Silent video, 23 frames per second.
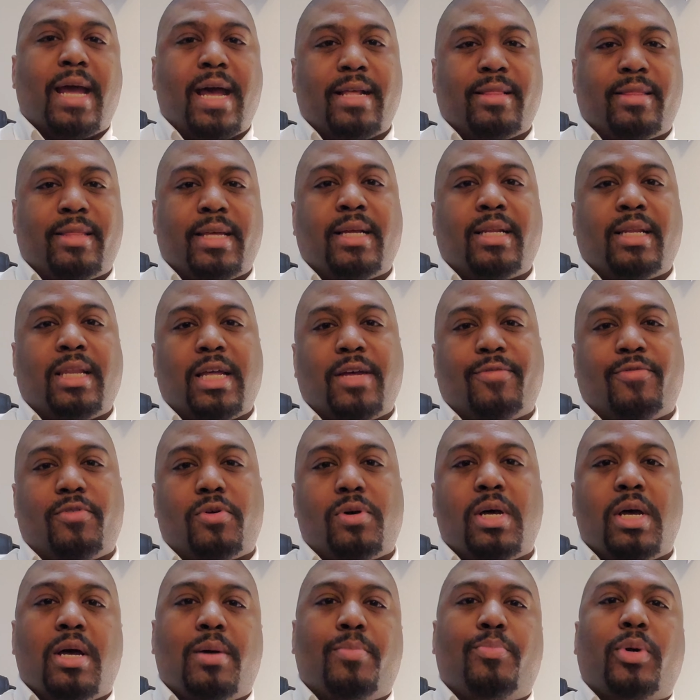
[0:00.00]
at that level,
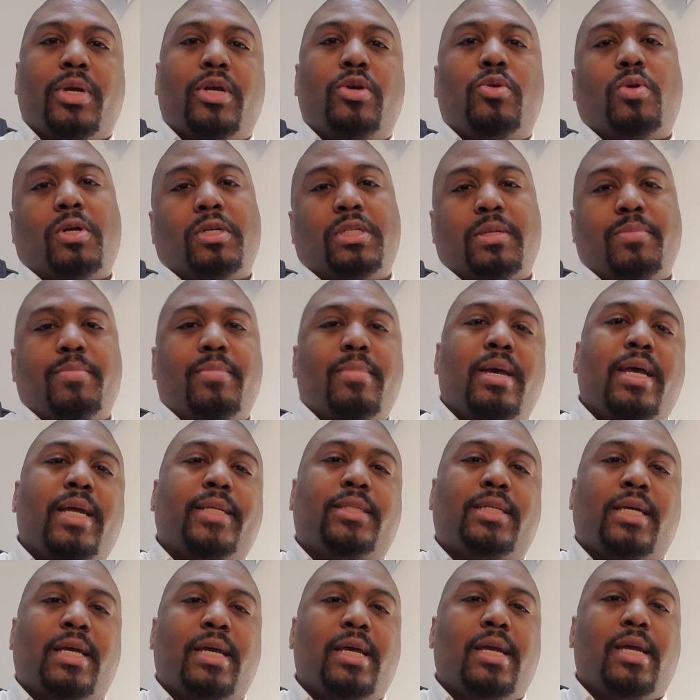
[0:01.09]
but in order to
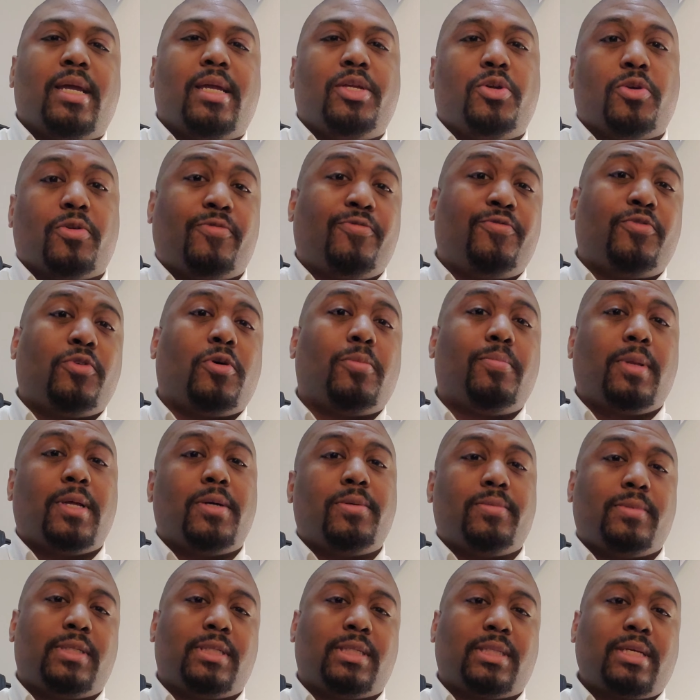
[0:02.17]
maintain your
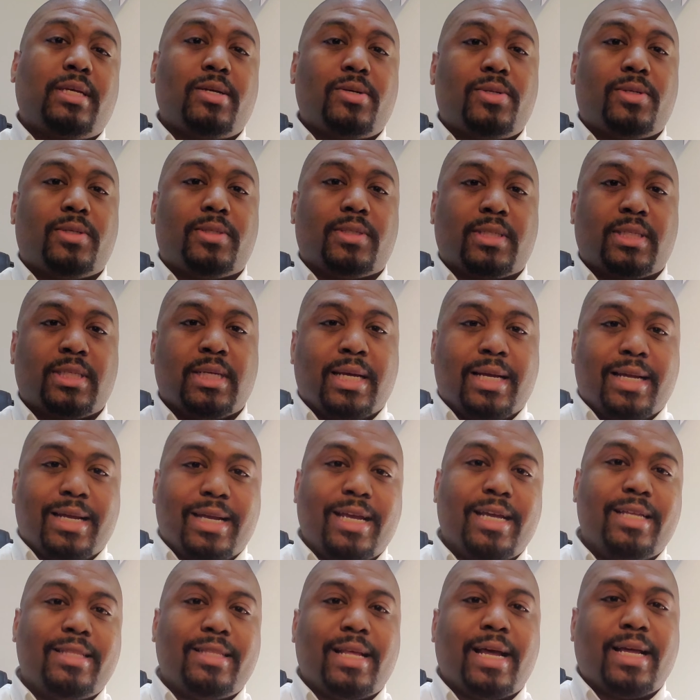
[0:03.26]
full-blown skills
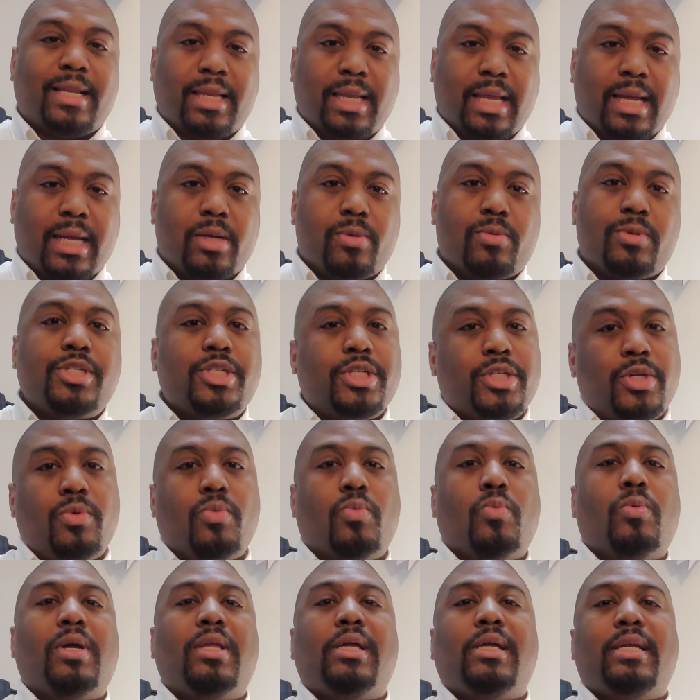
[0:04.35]
in that language, you
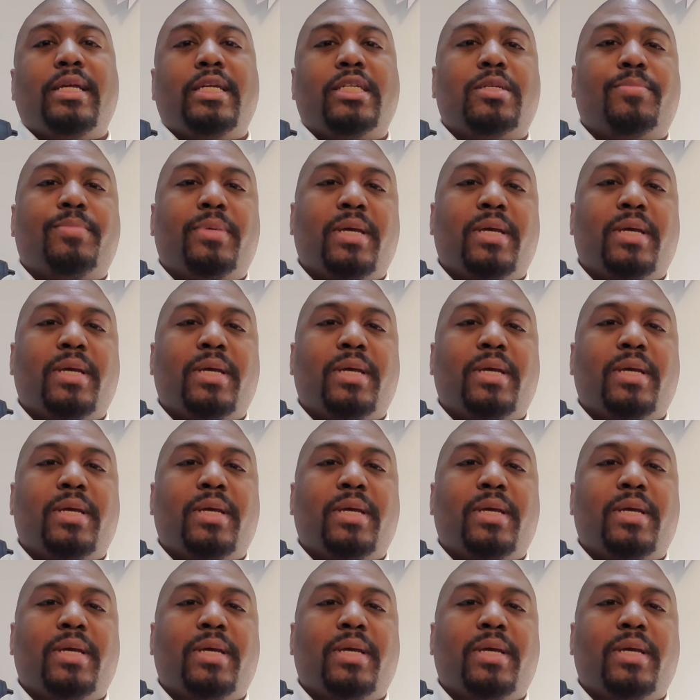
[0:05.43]
really need to be